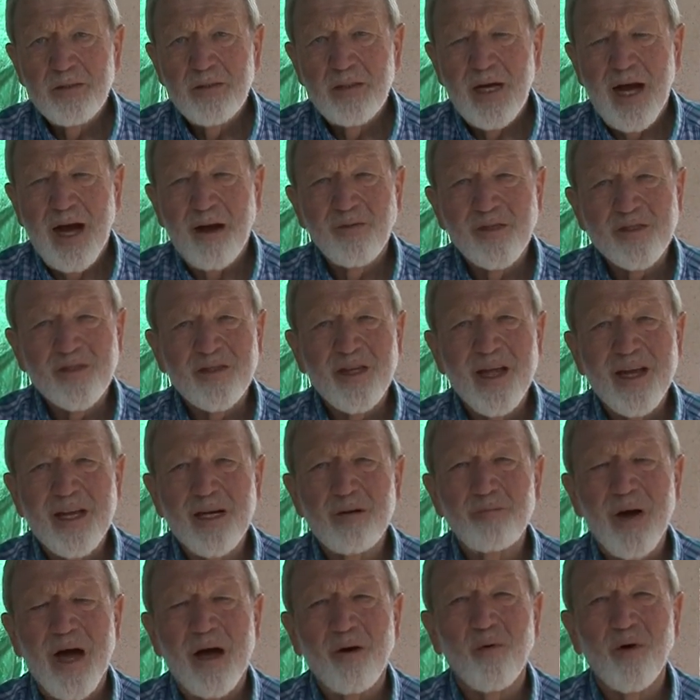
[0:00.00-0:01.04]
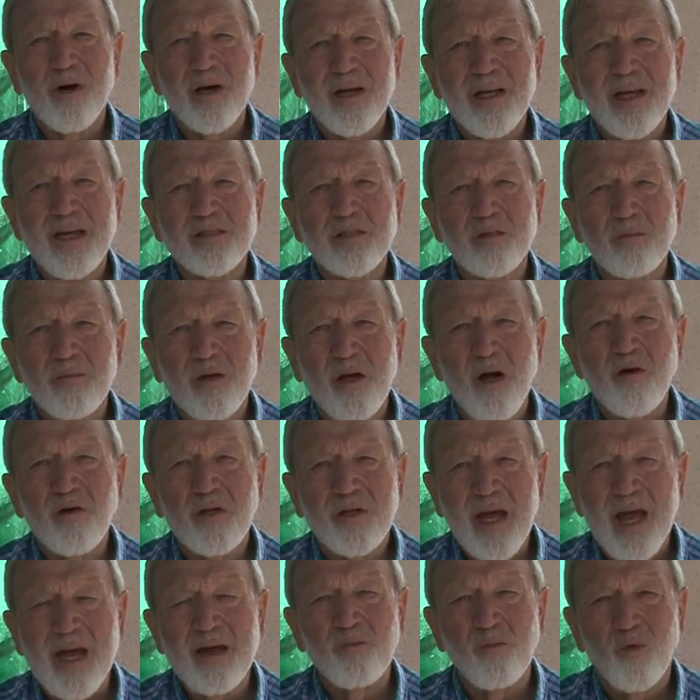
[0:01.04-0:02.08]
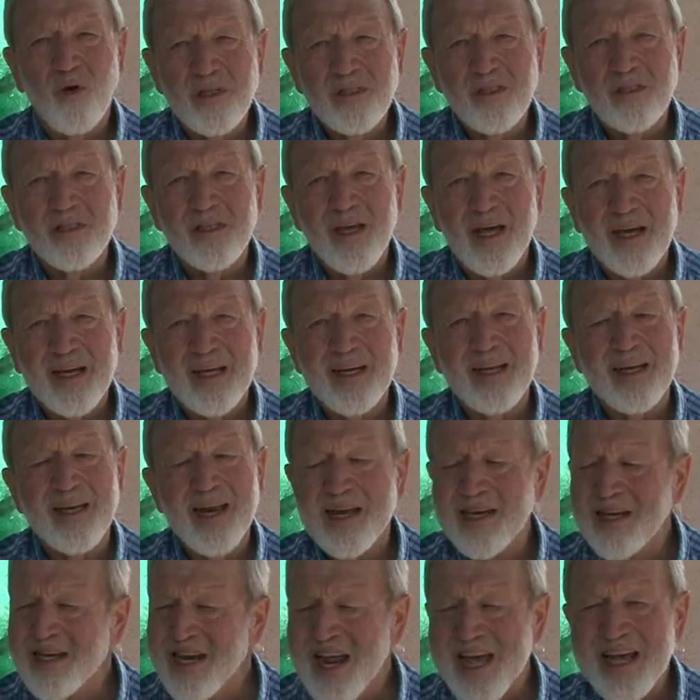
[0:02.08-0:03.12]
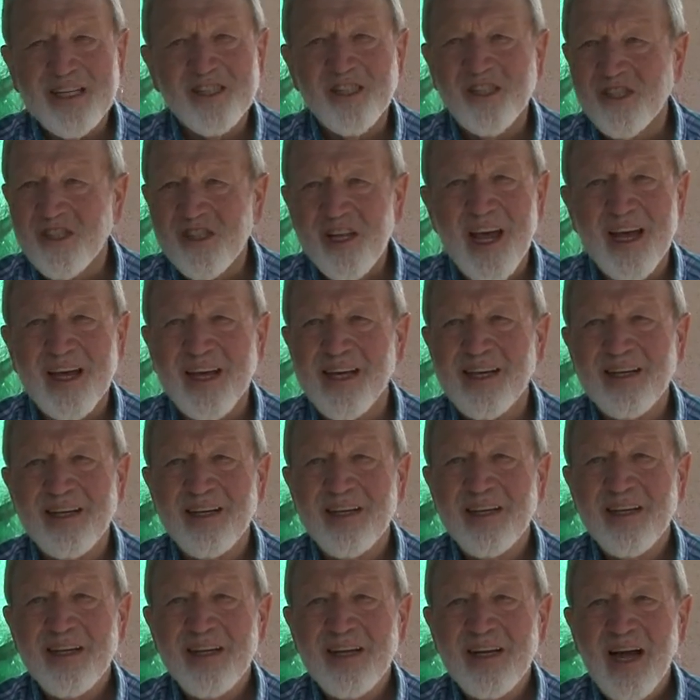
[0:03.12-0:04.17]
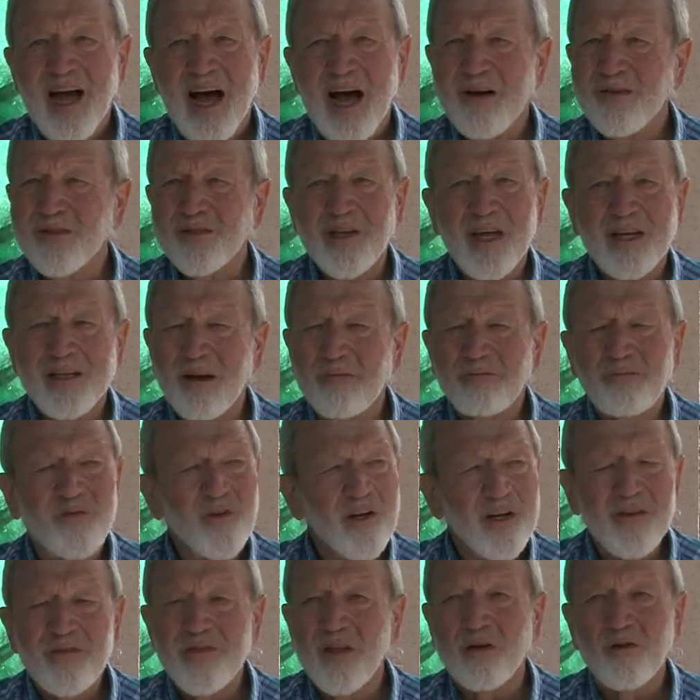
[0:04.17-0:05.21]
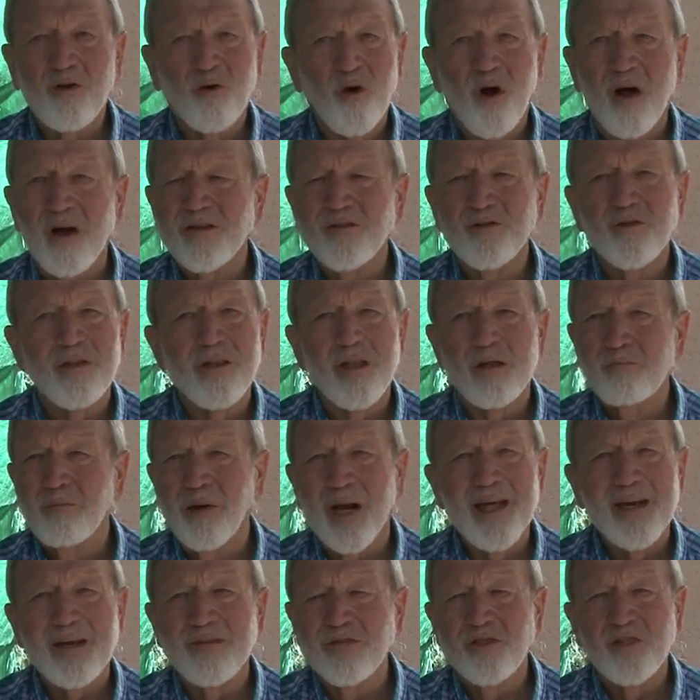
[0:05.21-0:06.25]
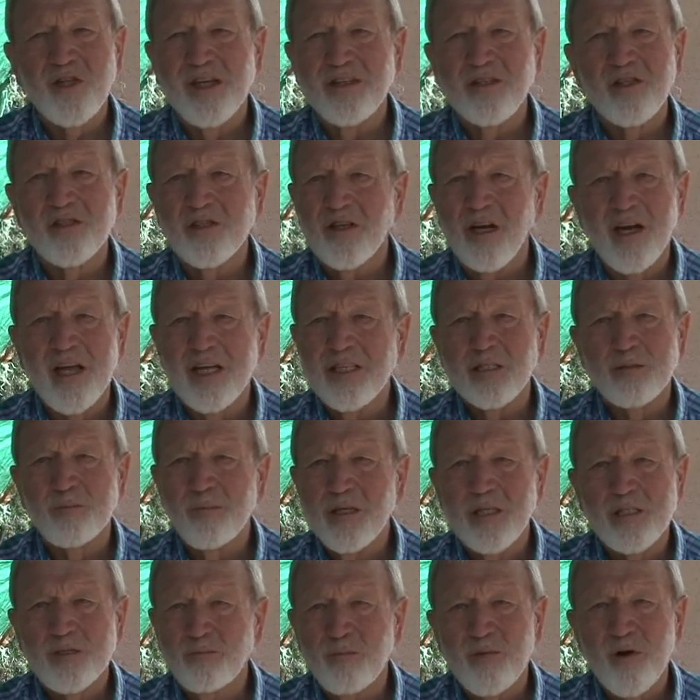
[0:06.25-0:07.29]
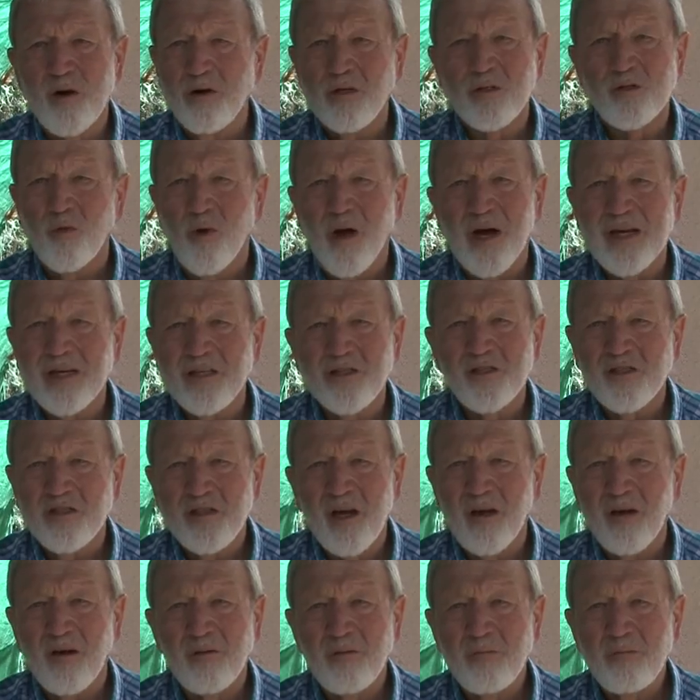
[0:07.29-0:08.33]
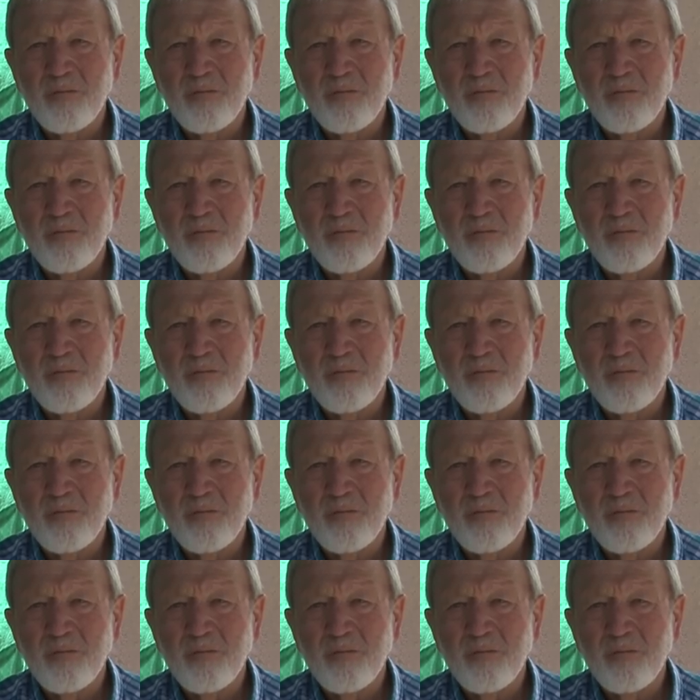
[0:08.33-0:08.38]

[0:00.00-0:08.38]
I was thinking about where to get some cocaine one second, and the next second I was at the foot of the cross of the blood of Jesus cleansing me as pure as white as snow.